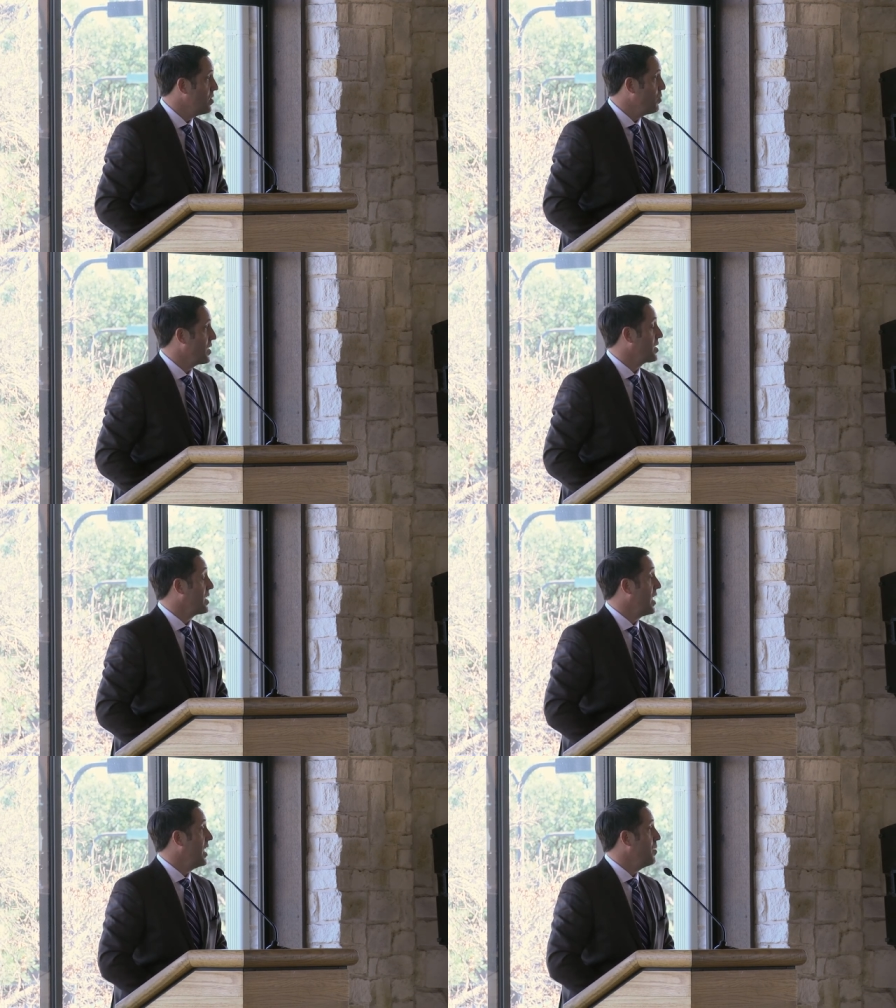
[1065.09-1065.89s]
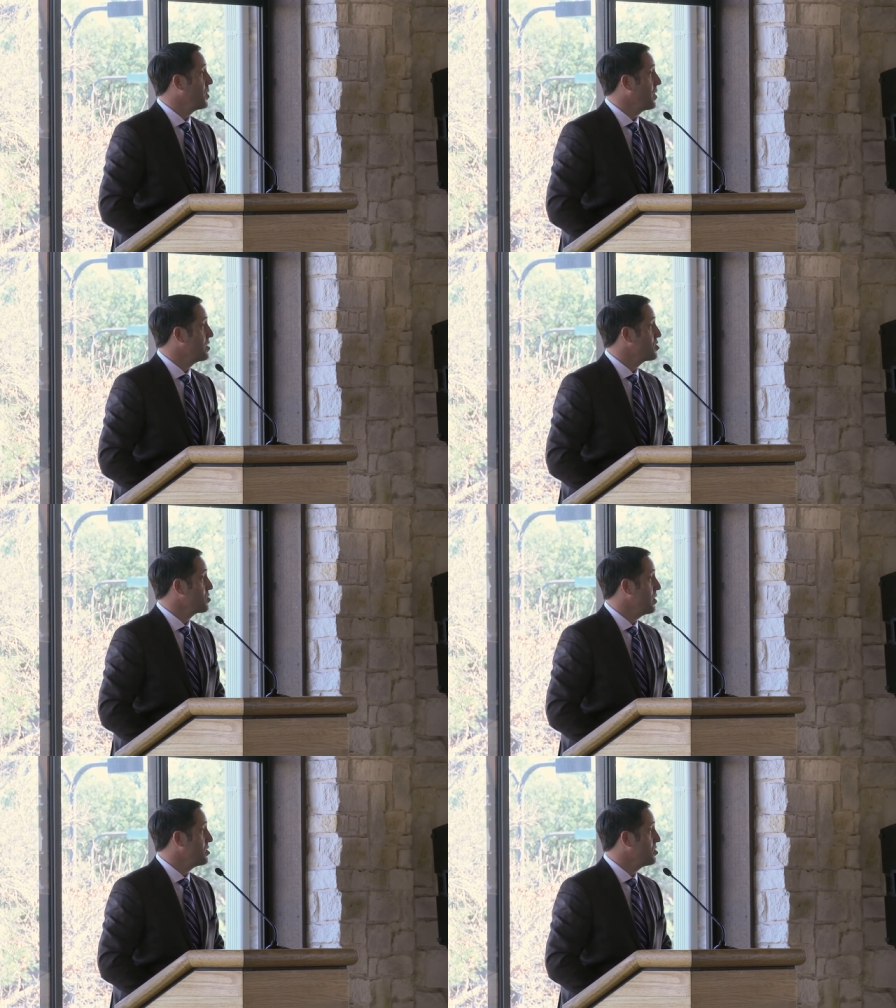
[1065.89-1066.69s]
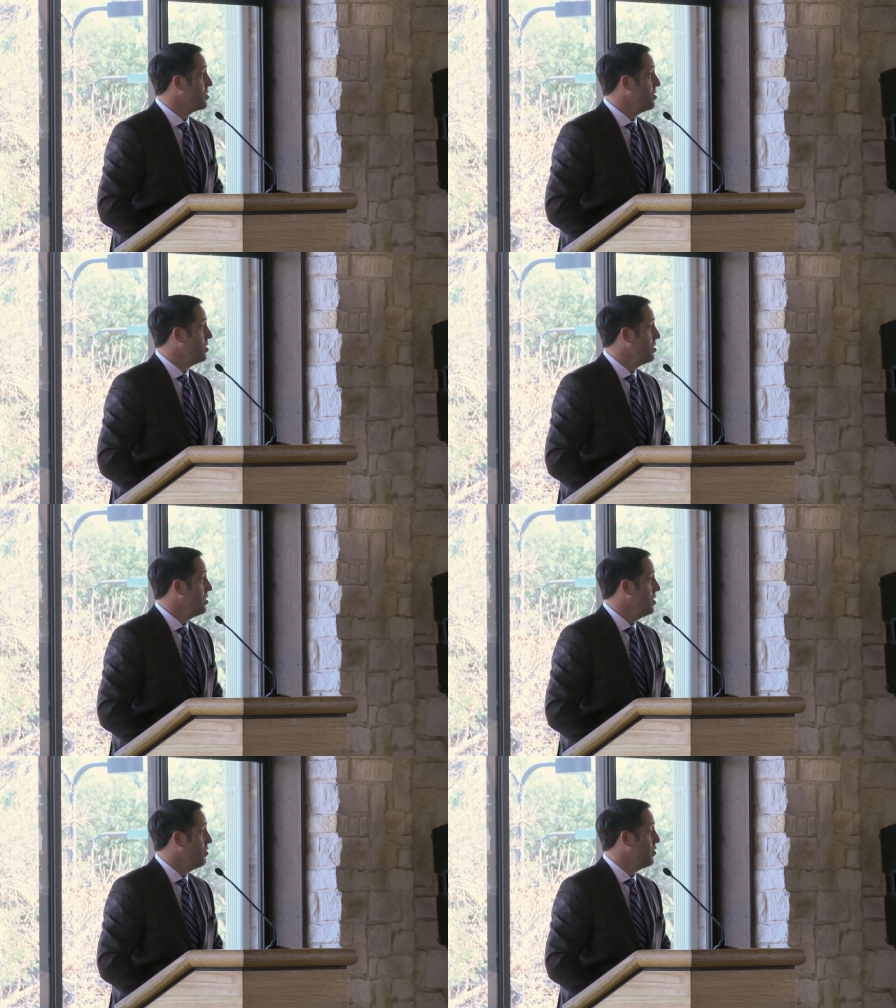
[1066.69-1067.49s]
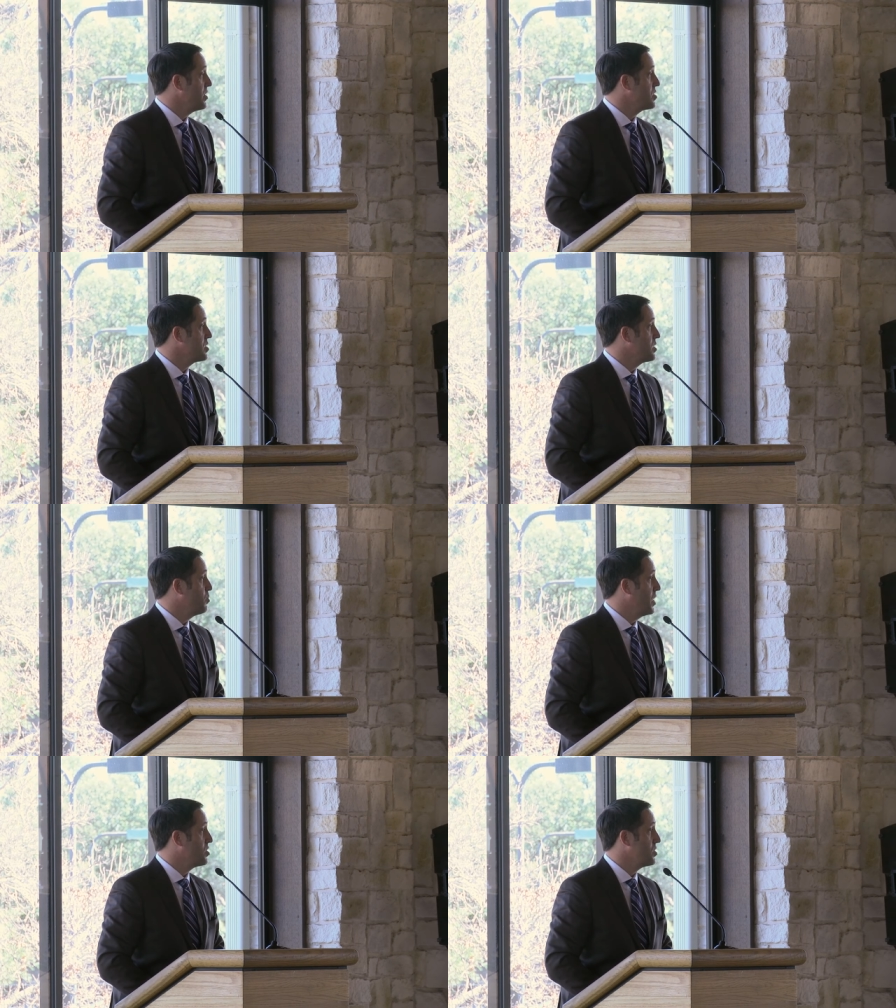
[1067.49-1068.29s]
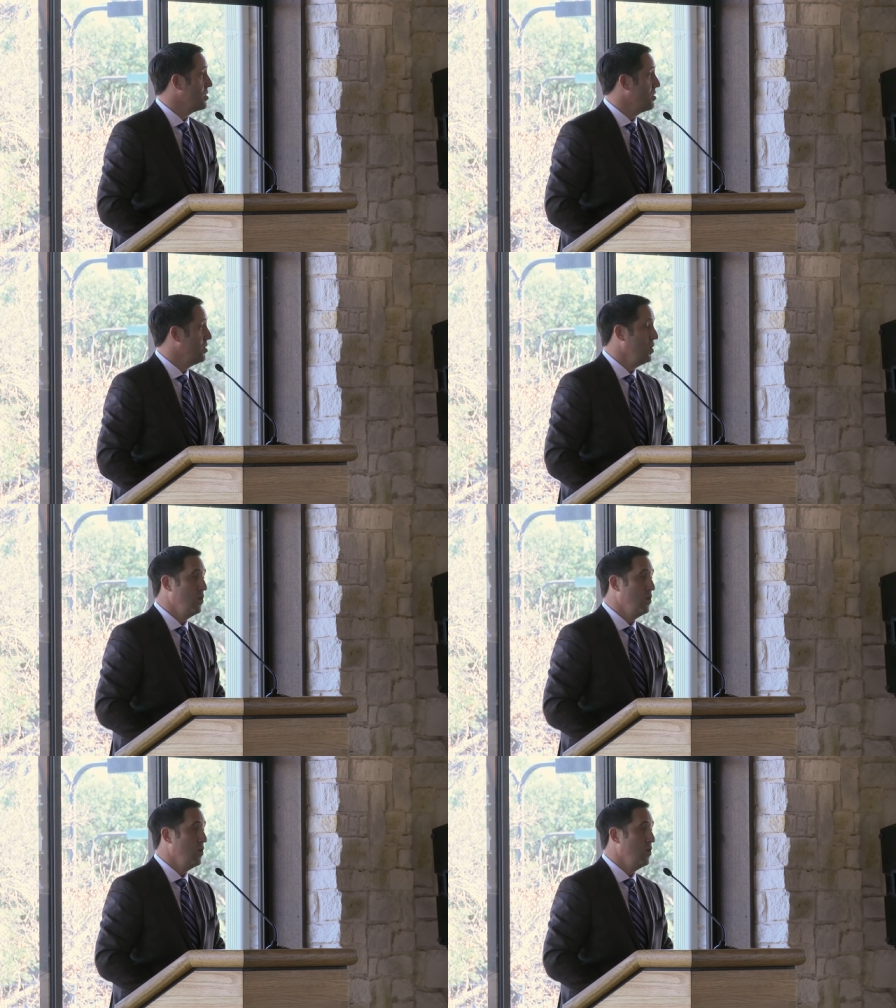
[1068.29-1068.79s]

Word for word: By the time the legislature finishes the budget,